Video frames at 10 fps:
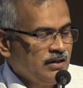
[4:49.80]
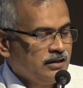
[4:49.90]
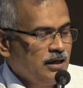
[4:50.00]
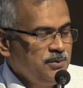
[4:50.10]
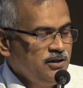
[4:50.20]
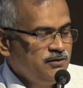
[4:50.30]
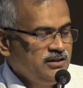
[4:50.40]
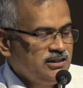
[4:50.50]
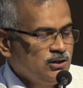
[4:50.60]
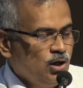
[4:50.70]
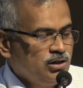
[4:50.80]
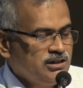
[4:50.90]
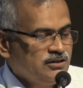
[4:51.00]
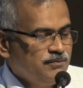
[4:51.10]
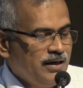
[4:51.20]
Coupled with these
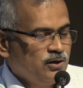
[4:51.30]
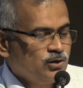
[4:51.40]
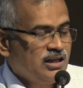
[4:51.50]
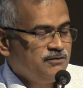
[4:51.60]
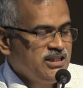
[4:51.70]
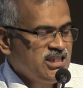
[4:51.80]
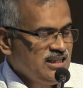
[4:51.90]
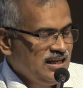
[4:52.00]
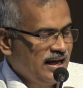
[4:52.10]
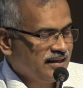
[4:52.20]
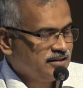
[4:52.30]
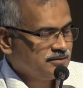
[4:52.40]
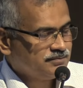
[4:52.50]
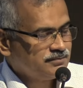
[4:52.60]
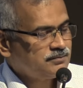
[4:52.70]
qualities of Bandodkar which she lacked,
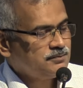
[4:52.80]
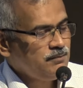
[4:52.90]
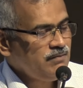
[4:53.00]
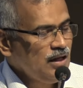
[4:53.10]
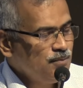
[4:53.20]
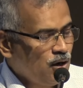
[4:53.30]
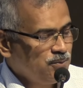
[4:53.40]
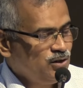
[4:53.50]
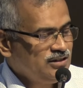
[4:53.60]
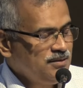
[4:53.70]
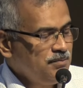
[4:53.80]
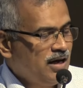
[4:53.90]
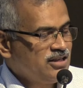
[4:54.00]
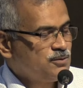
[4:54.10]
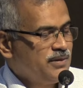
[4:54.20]
populism,
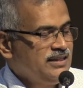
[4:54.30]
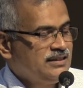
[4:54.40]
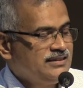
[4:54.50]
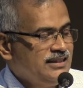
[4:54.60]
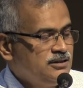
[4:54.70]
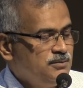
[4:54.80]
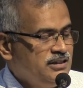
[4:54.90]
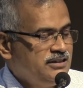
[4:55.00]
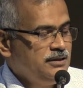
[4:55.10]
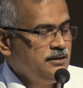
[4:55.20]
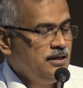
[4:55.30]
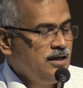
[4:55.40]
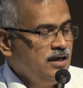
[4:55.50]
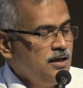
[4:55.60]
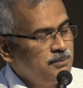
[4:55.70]
mass-based accessibility,
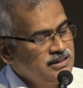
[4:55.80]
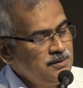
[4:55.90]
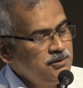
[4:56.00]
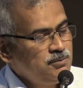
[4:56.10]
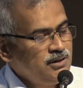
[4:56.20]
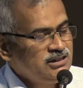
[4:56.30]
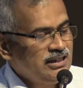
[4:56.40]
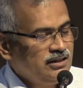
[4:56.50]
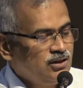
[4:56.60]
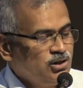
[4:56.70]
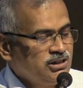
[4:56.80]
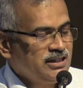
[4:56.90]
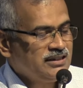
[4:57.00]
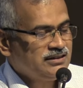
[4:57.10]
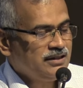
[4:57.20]
perceptible
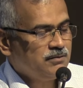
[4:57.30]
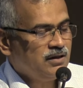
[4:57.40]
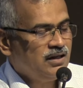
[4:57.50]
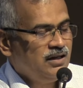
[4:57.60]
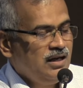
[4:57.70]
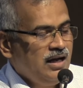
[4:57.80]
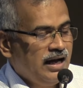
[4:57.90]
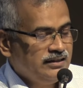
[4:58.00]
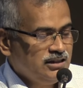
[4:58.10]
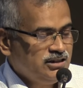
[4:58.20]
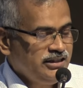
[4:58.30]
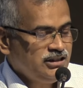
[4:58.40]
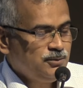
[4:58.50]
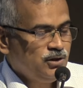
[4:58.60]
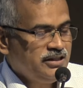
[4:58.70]
generosity, etc., and the
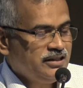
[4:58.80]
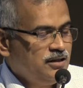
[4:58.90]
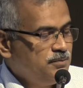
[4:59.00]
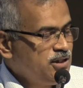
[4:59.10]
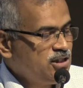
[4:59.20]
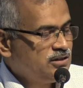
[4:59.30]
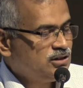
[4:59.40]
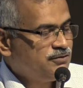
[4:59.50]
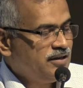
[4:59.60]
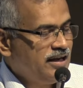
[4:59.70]
changed political ambitions of her